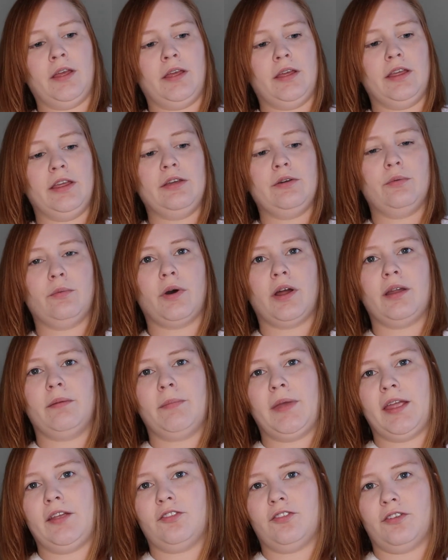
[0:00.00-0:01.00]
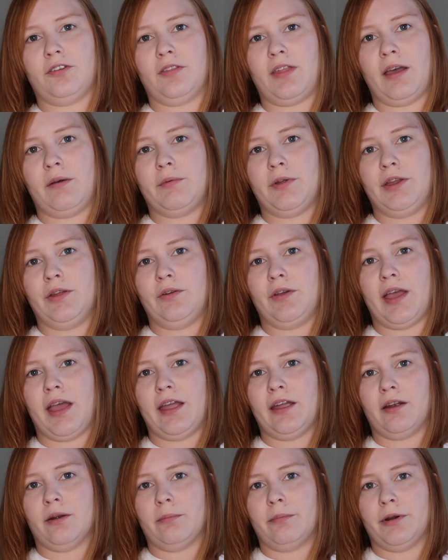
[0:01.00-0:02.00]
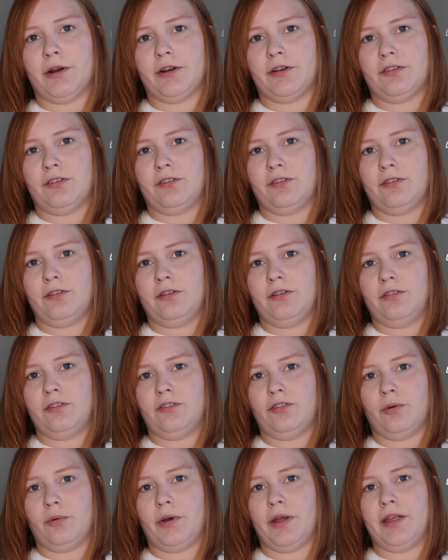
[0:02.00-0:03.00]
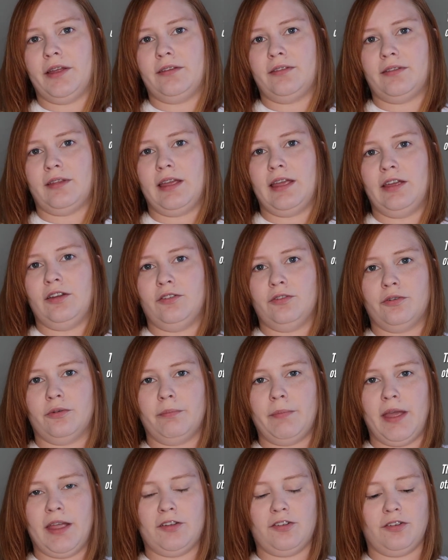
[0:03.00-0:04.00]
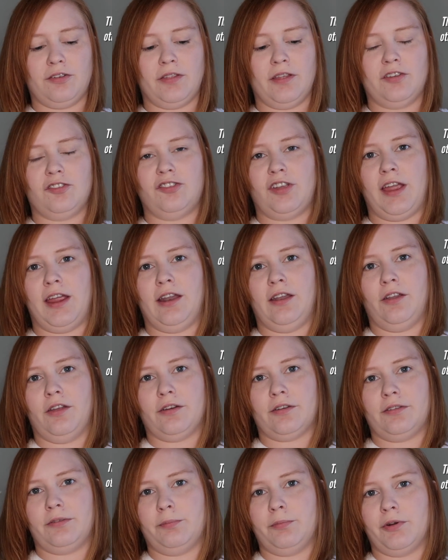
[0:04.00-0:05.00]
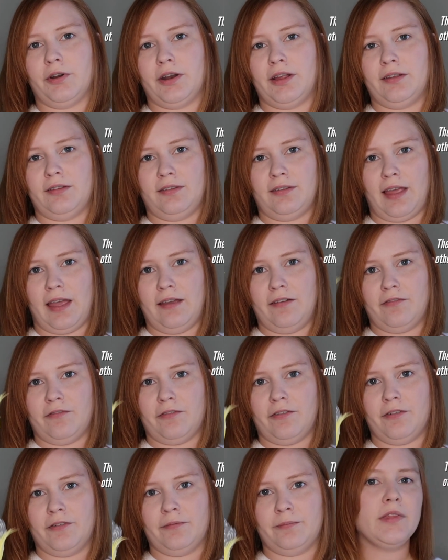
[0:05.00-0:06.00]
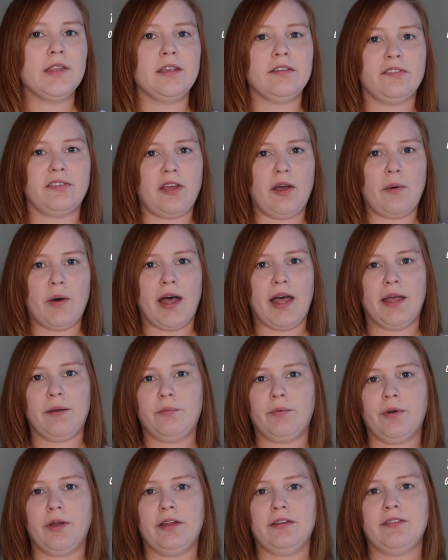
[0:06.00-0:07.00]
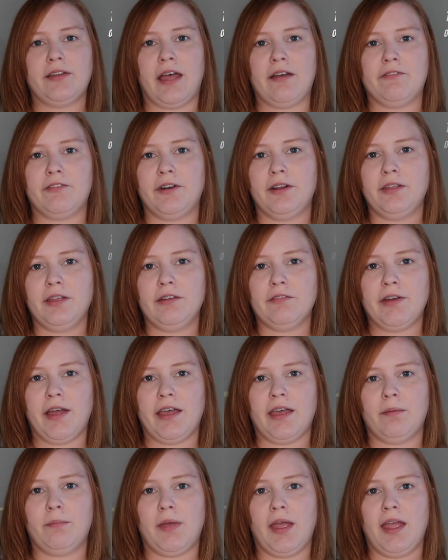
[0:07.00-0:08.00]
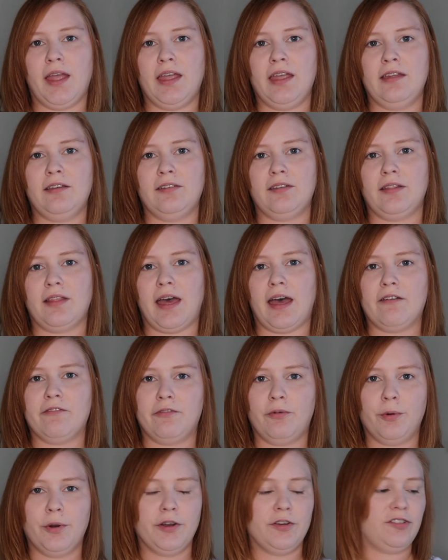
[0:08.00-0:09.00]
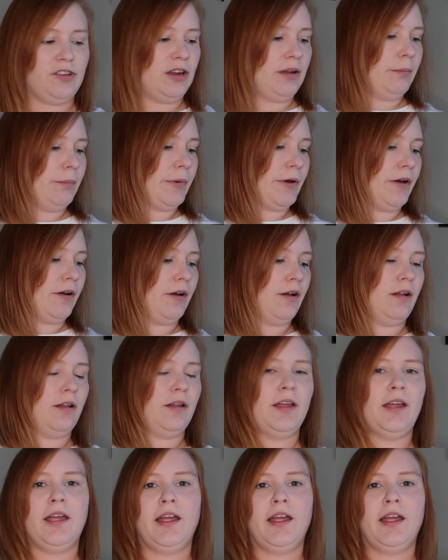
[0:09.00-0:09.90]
you want to make sure that when you get your bird's toys that you make sure the chain looks pretty safe. So I would definitely recommend that foraging ball